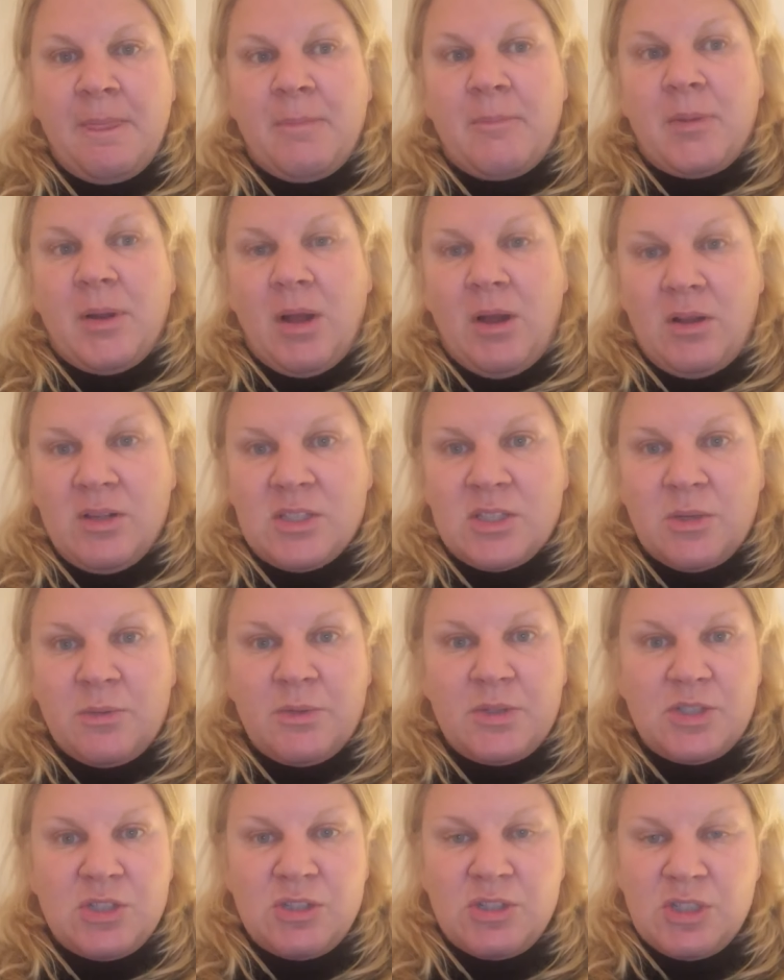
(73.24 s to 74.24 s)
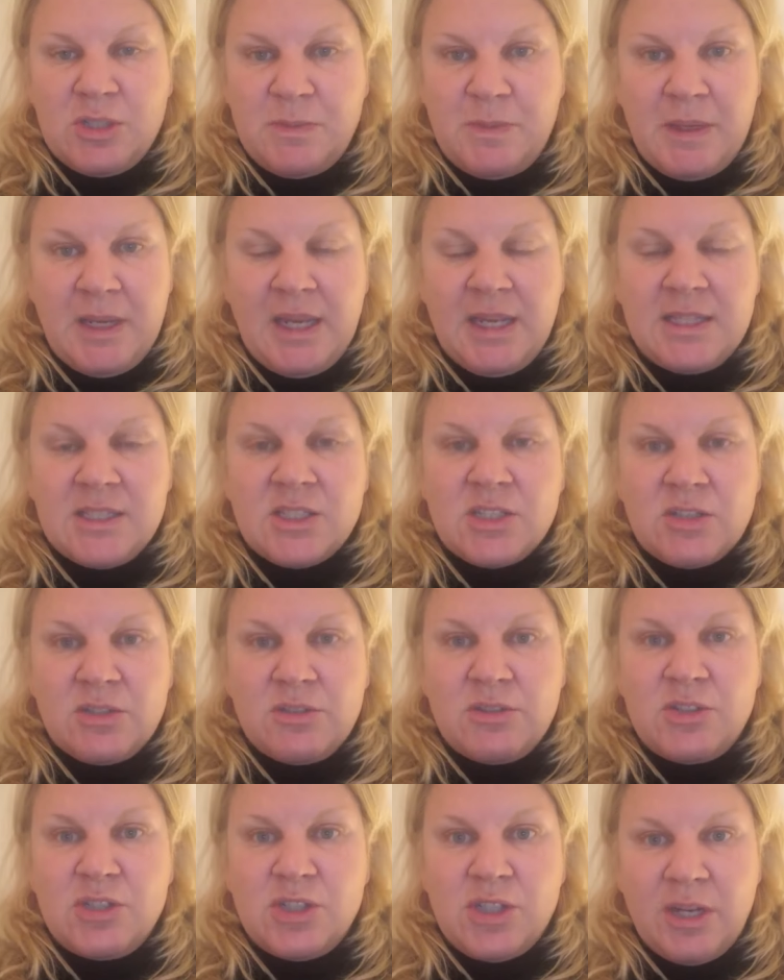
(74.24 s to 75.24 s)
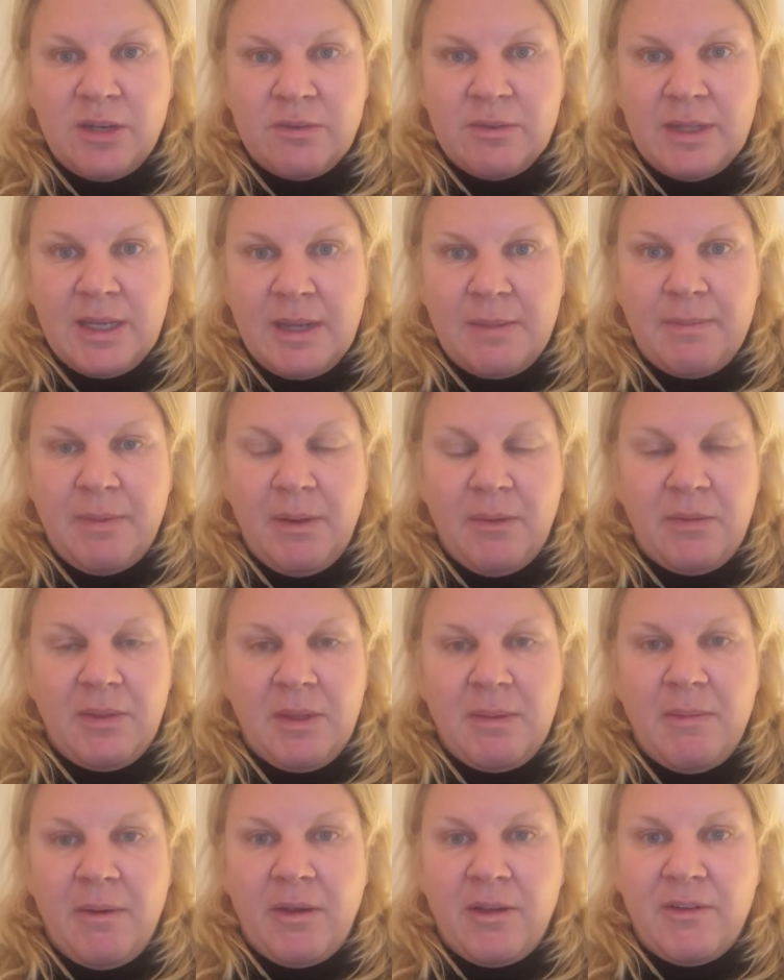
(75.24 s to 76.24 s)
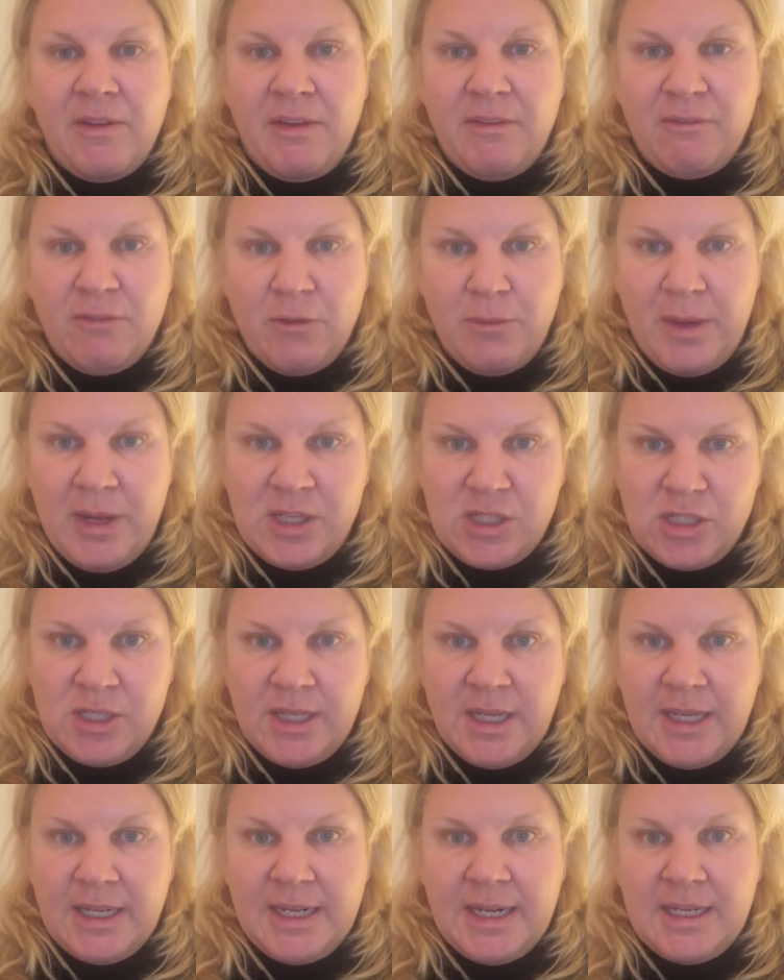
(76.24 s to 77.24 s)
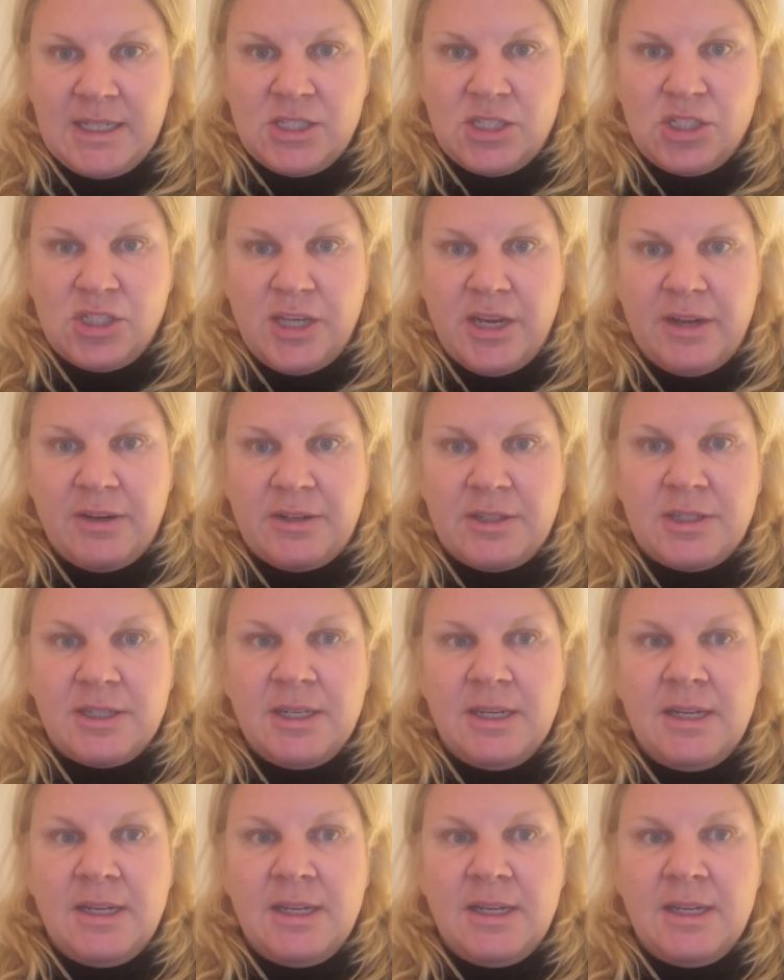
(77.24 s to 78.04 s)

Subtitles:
but also we should just be concerned generally about the amount of information that gets shared.